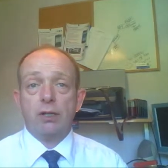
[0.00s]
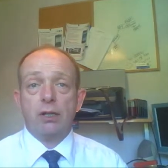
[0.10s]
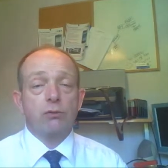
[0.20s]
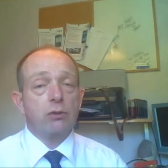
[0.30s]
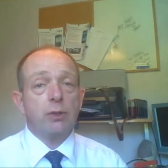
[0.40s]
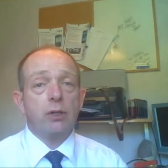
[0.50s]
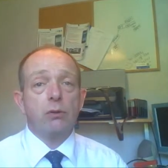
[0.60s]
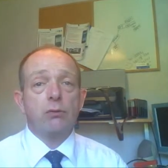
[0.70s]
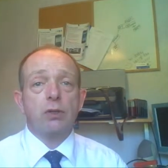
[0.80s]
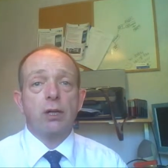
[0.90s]
Now, some of
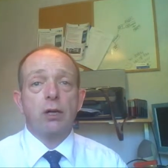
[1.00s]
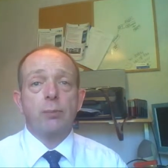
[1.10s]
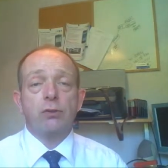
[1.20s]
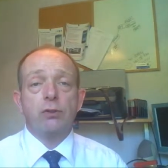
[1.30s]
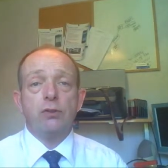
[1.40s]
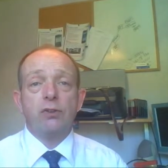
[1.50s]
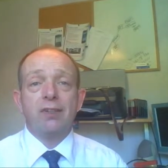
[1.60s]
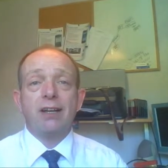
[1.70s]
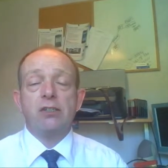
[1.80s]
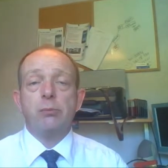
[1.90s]
those uh, opportunities
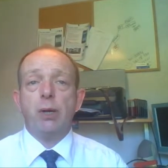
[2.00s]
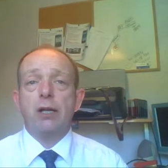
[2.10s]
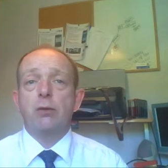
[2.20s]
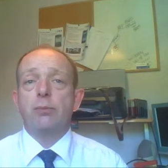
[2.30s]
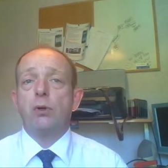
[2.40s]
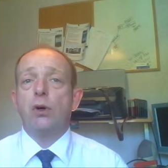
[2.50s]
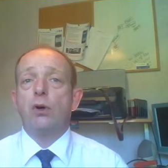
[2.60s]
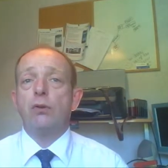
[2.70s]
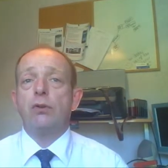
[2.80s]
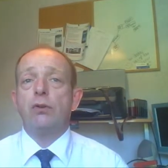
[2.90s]
actually pay up to
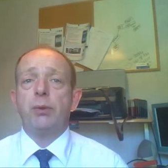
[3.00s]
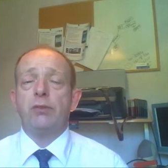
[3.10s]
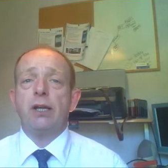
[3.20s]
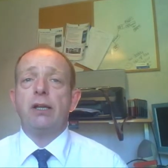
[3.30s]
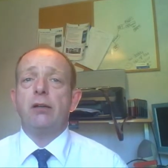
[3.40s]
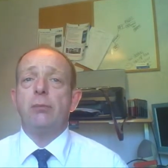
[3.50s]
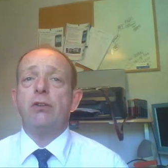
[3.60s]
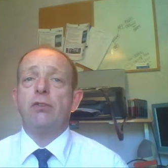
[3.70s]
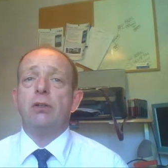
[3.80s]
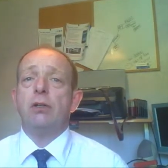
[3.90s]
100%
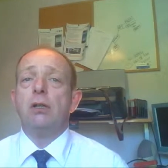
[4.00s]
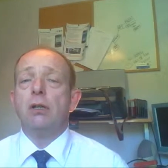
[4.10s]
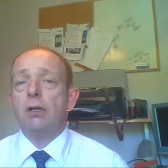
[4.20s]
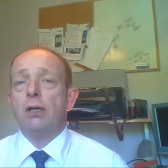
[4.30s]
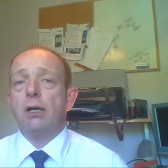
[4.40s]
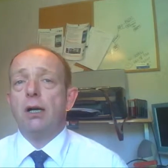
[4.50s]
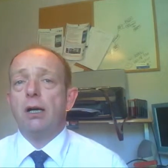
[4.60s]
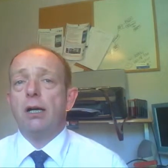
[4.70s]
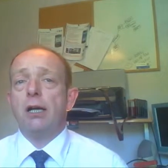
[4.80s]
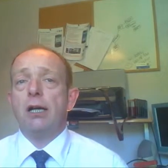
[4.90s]
commission
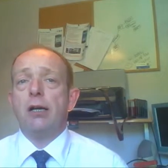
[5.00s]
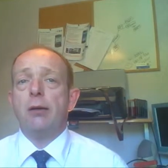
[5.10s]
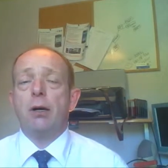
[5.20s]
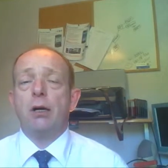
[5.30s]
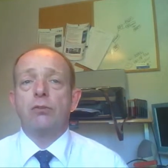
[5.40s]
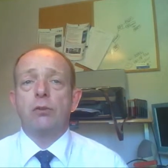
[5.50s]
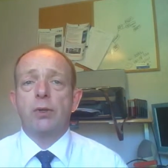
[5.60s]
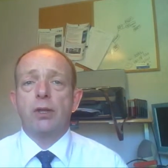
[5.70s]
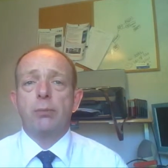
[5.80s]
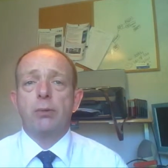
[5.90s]
uh, on some
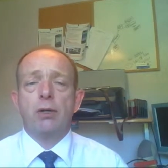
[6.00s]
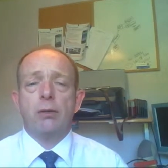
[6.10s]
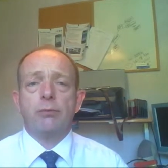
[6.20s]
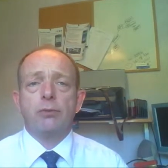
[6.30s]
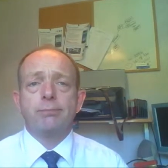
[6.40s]
of their programs.